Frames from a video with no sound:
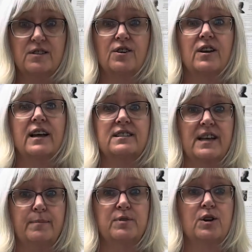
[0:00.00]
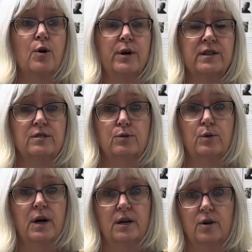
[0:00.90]
they're less apt to go
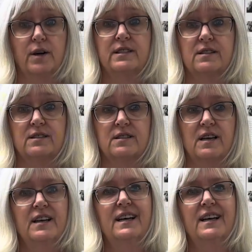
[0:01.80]
into a crisis.